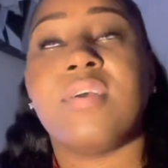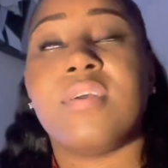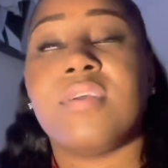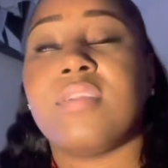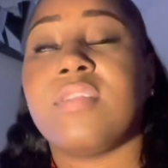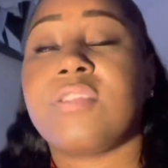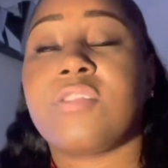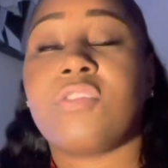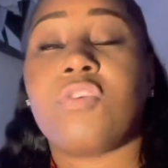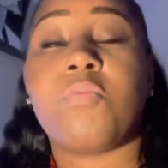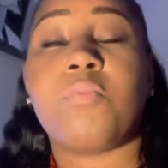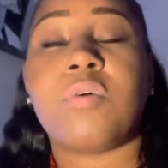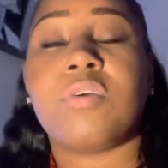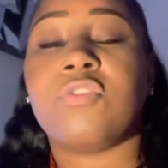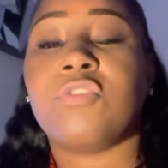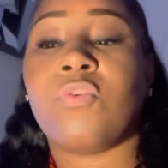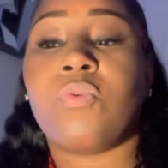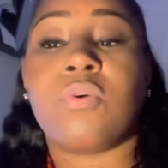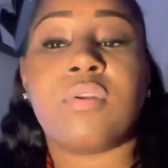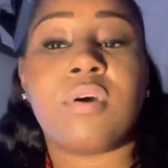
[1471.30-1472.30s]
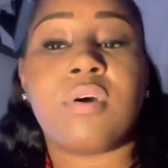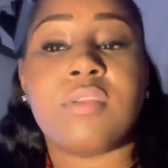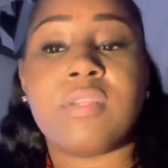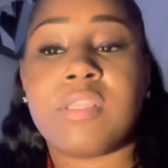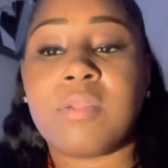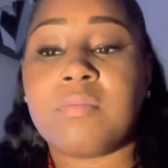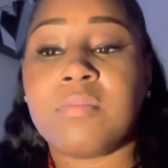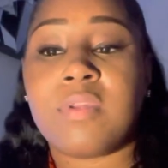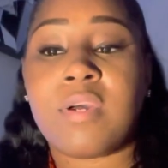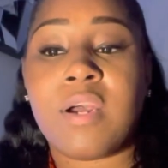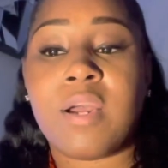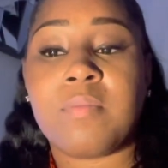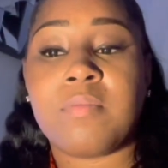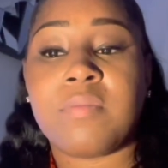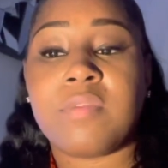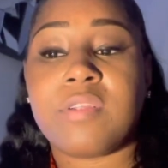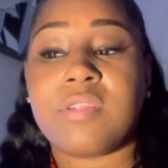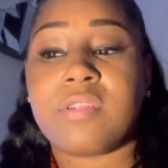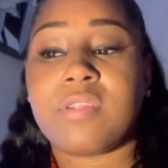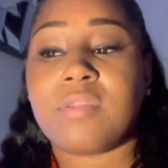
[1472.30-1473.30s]
so much going on
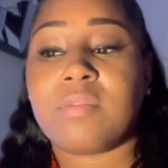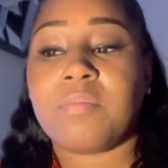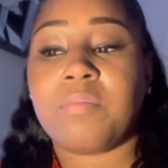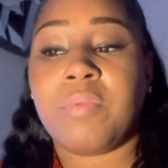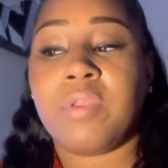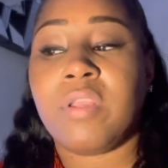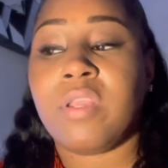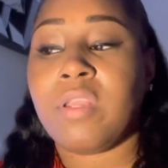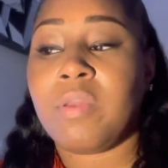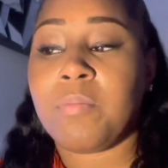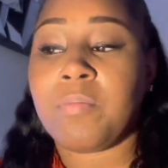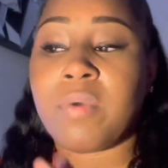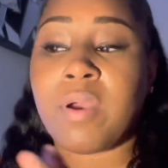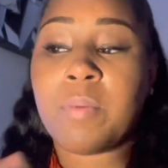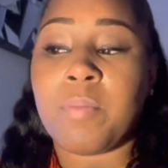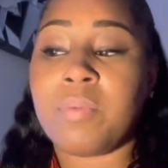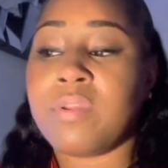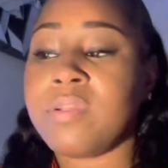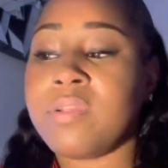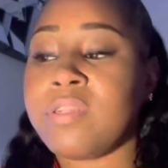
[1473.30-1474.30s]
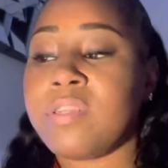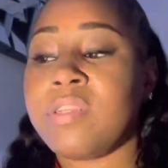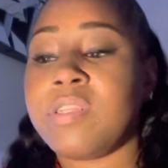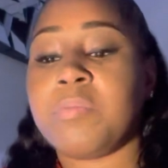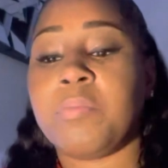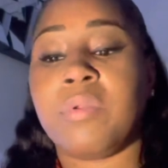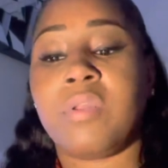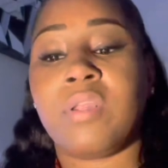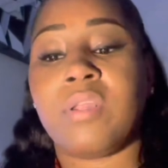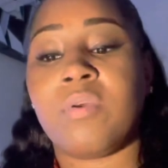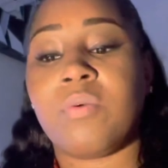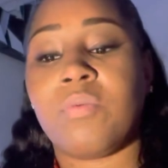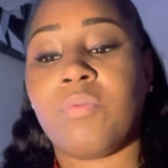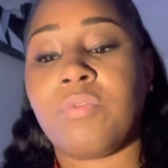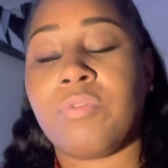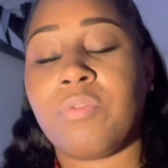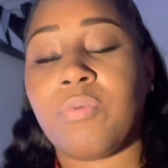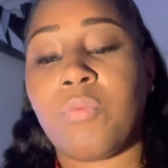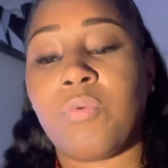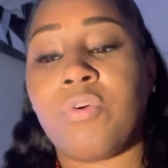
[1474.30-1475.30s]
sometimes, be it my business, be it
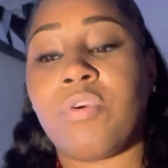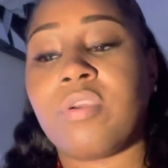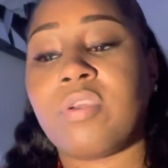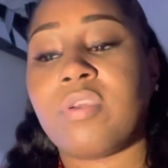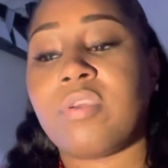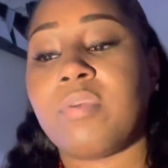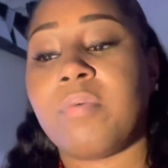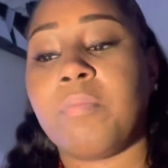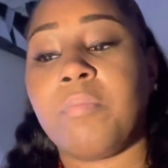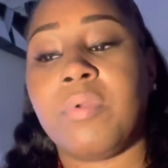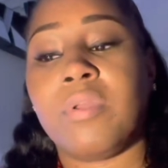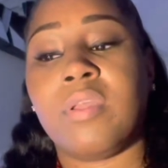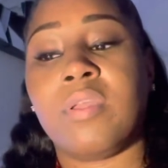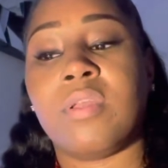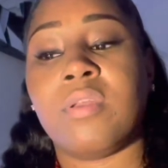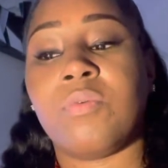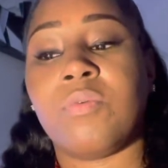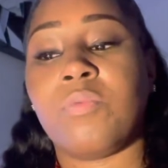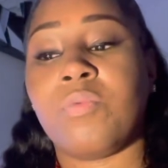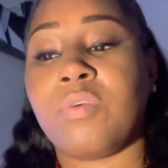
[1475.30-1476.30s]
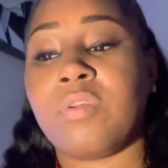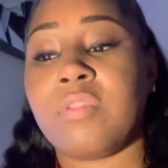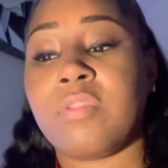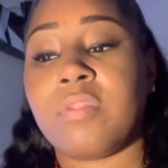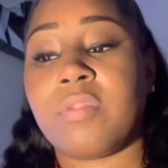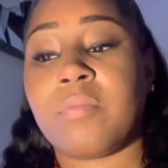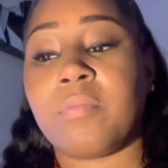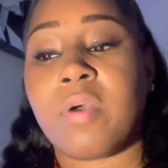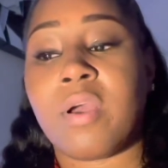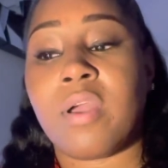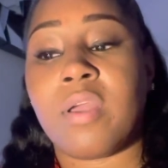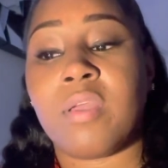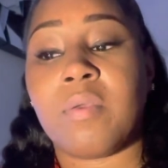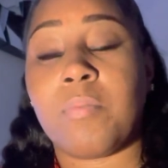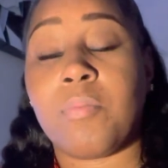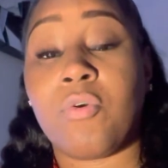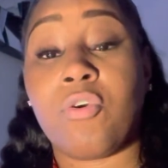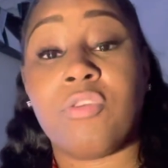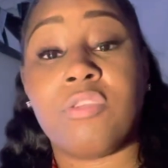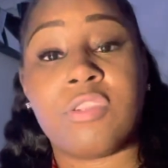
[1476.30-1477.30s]
with work, be it with my
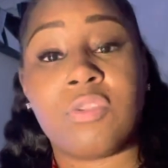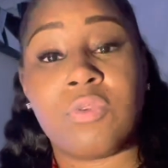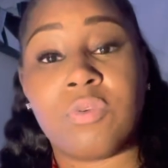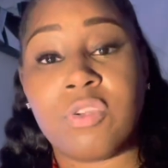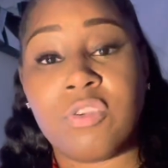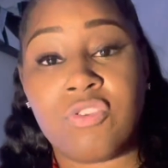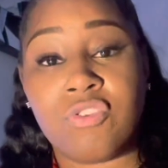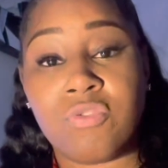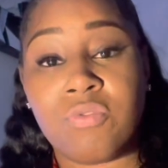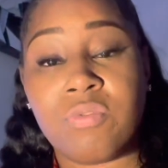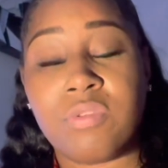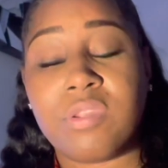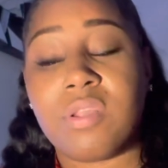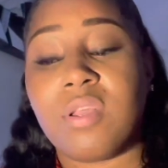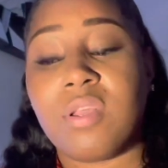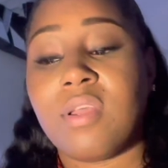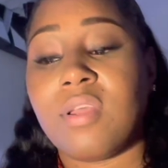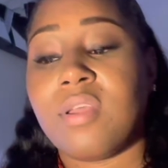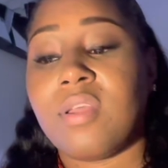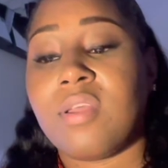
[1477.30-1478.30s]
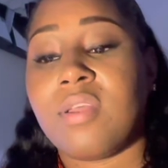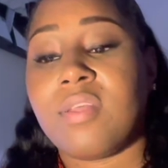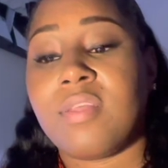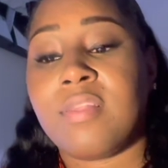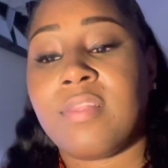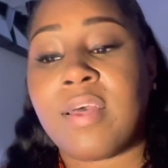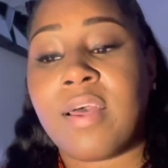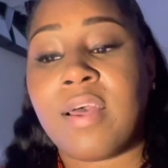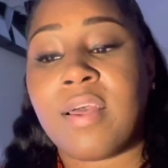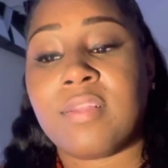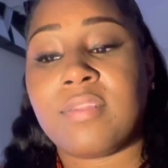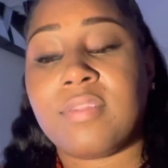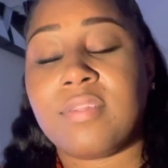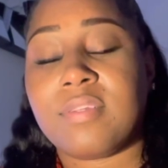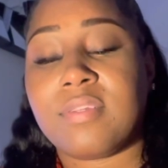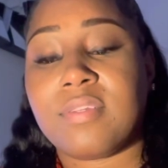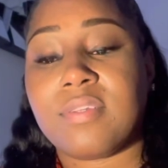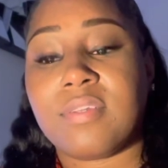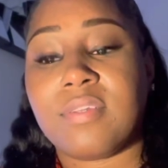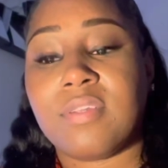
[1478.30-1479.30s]
personal issues, that,
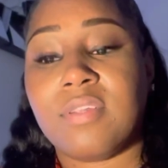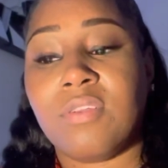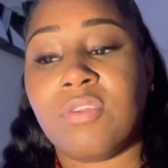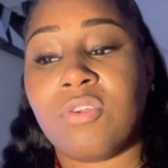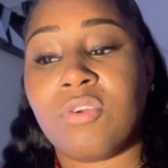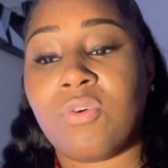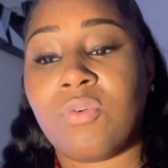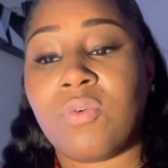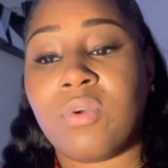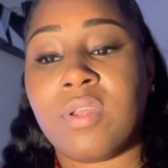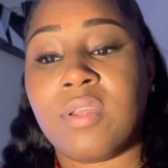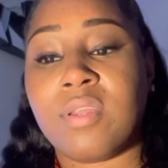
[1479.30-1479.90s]
you know,